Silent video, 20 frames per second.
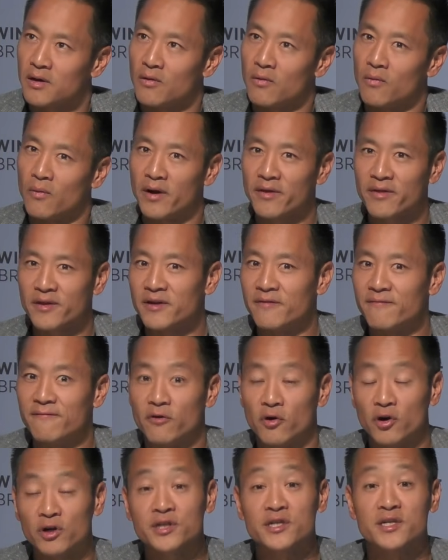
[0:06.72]
where the
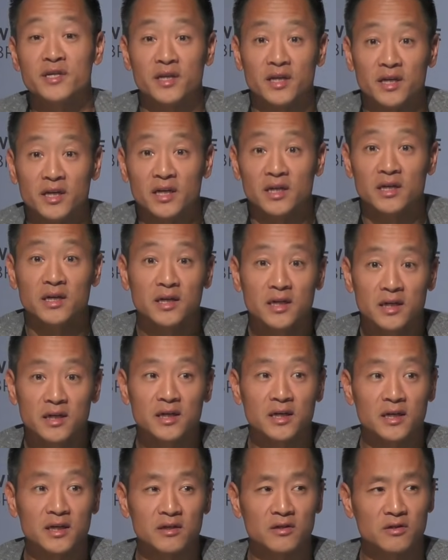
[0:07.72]
diversity
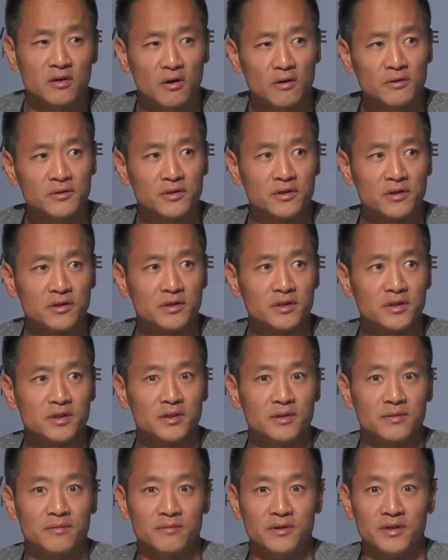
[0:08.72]
in cultures
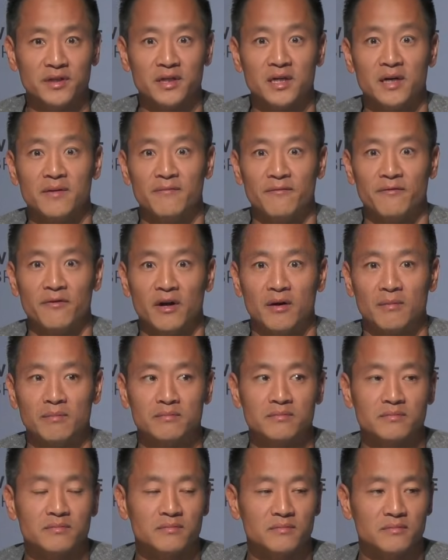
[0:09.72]
really come from.
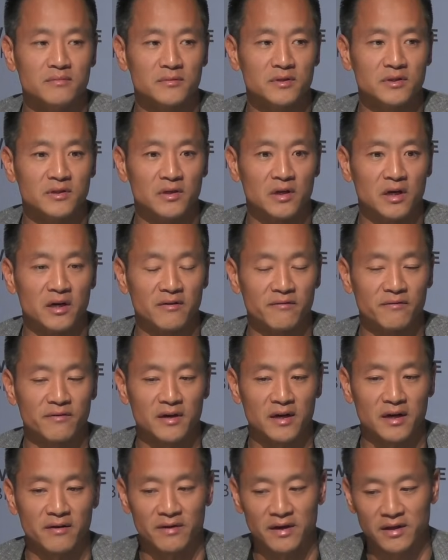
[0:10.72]
You know, I've,
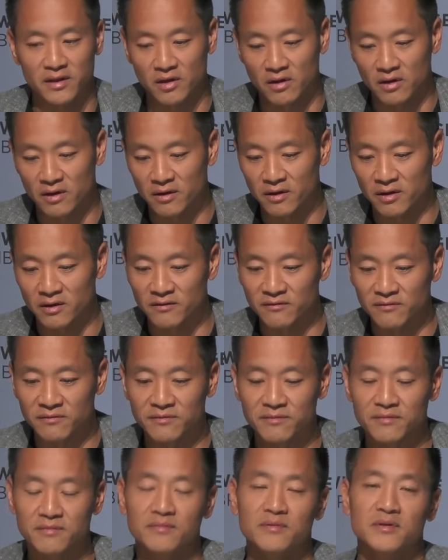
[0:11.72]
I've had the honor of
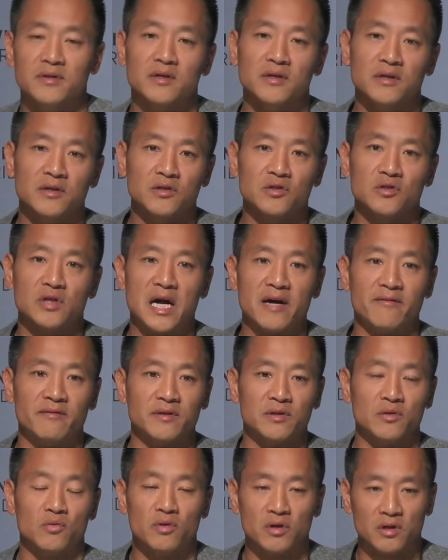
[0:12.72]
traveling
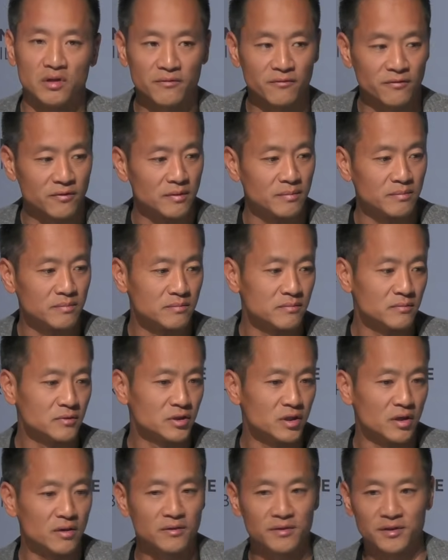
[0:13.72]
the world from
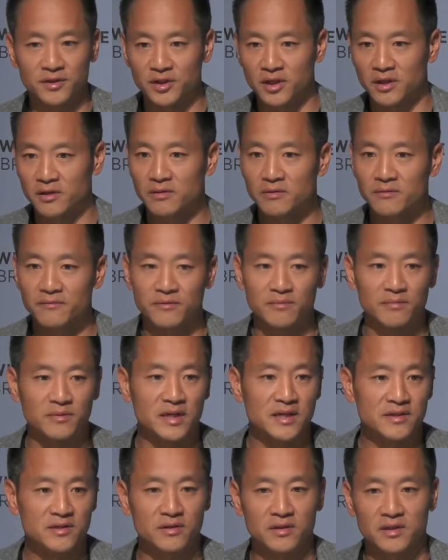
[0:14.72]
jungle to jungle, from
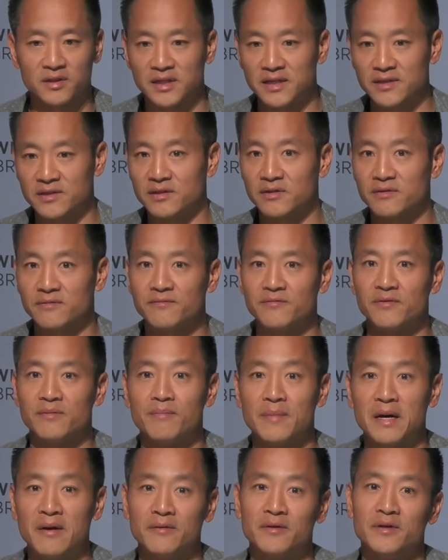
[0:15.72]
desert to desert, from
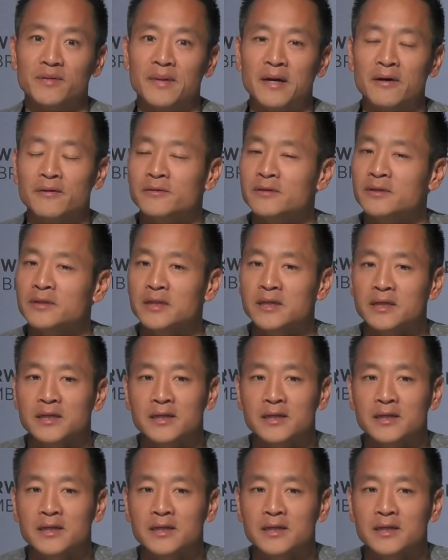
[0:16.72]
mountain to mountain.